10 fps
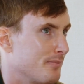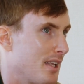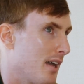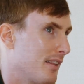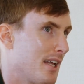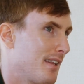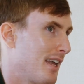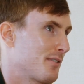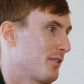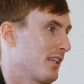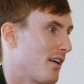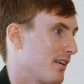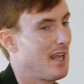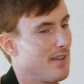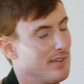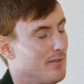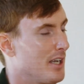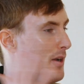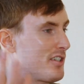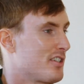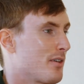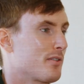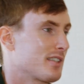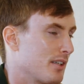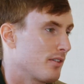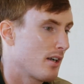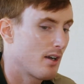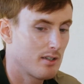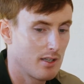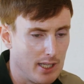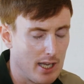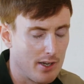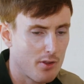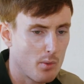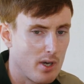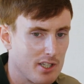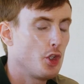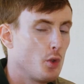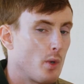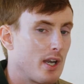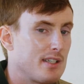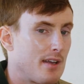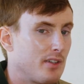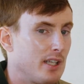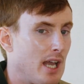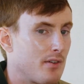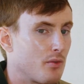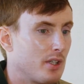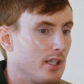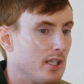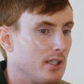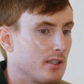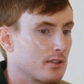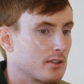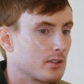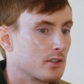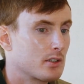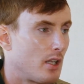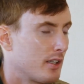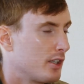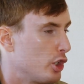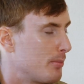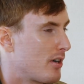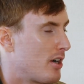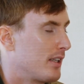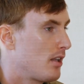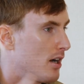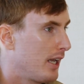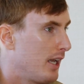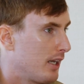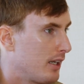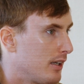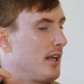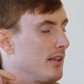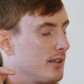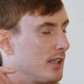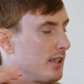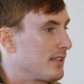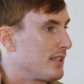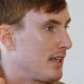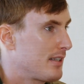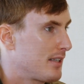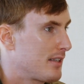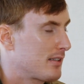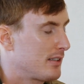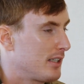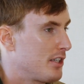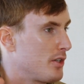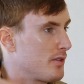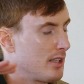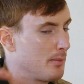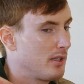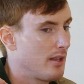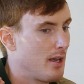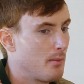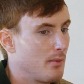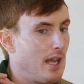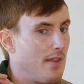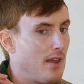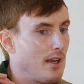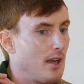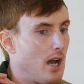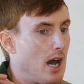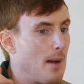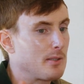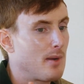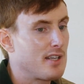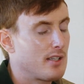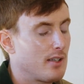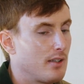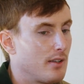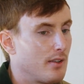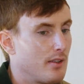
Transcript: yeah, that's really hard. And then evaluation in general is like really hard. Yeah, another one is you want to definitely have a really solid loop around logging and like collecting data sets, collecting issues and labeling them. And then optimizing